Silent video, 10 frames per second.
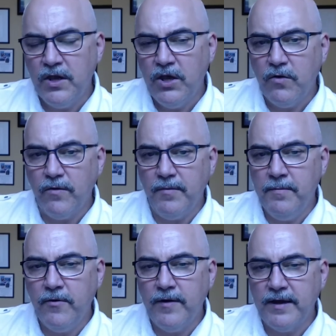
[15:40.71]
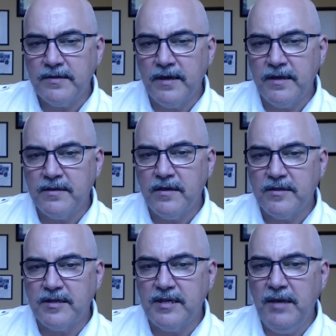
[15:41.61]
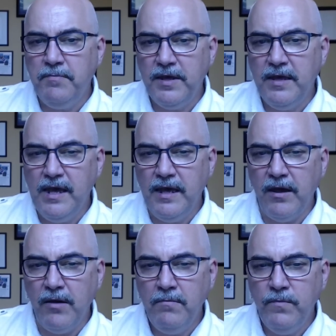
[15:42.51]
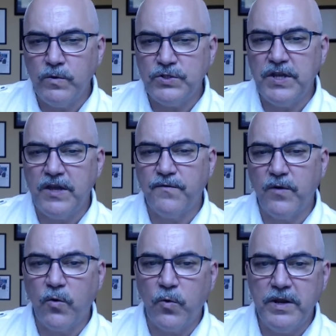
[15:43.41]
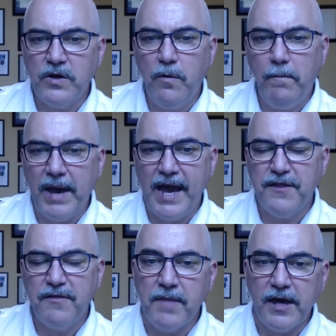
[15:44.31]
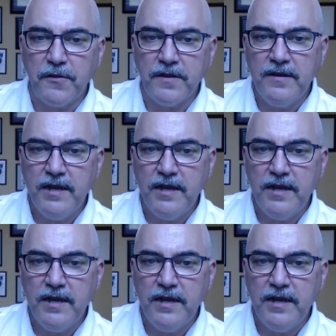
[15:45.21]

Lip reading: Remember, I said CPM, which stands for Critical Path Method,